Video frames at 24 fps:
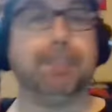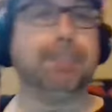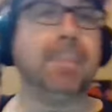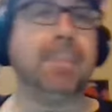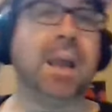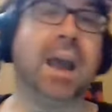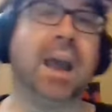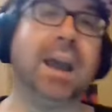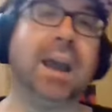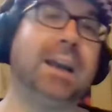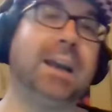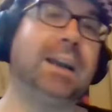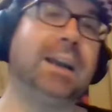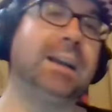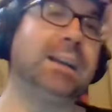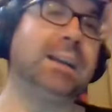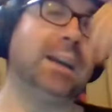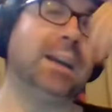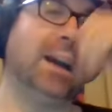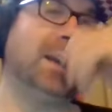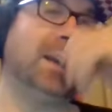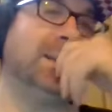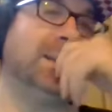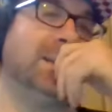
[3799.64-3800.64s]

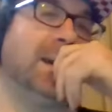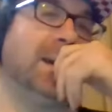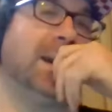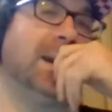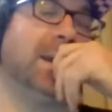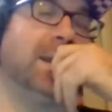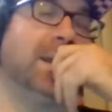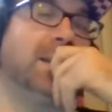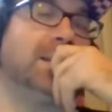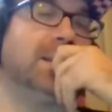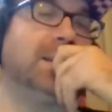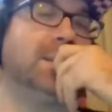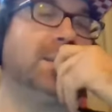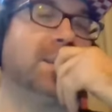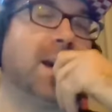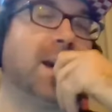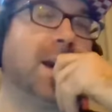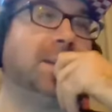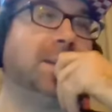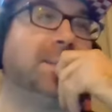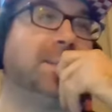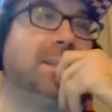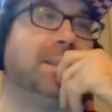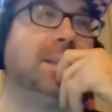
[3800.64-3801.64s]
The
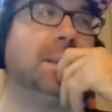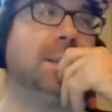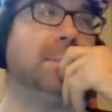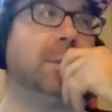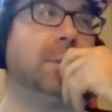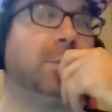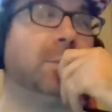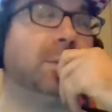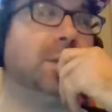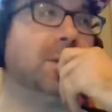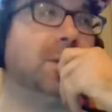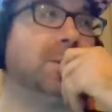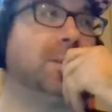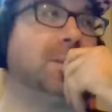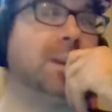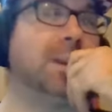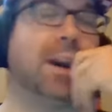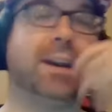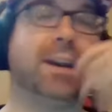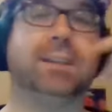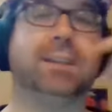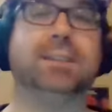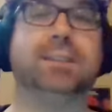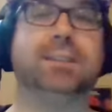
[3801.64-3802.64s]
sky's the limit with those
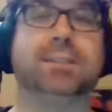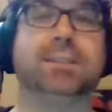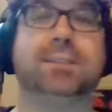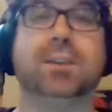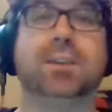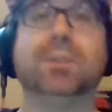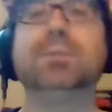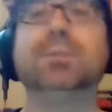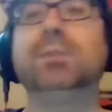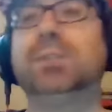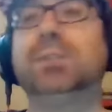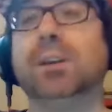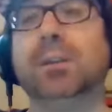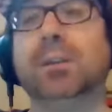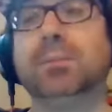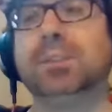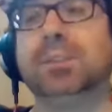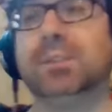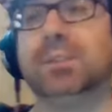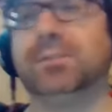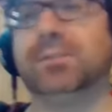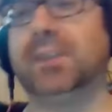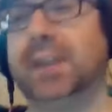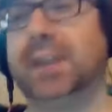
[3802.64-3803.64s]
guys. So it was
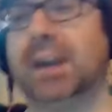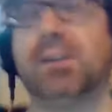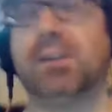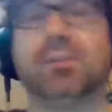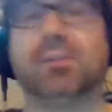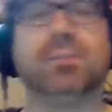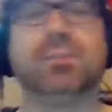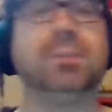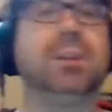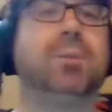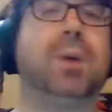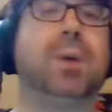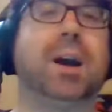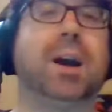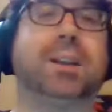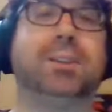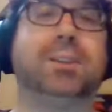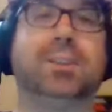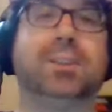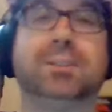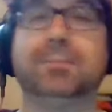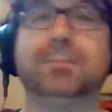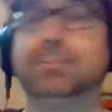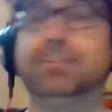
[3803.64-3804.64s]
a fun hour for me to
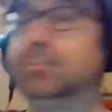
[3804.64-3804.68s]
watch.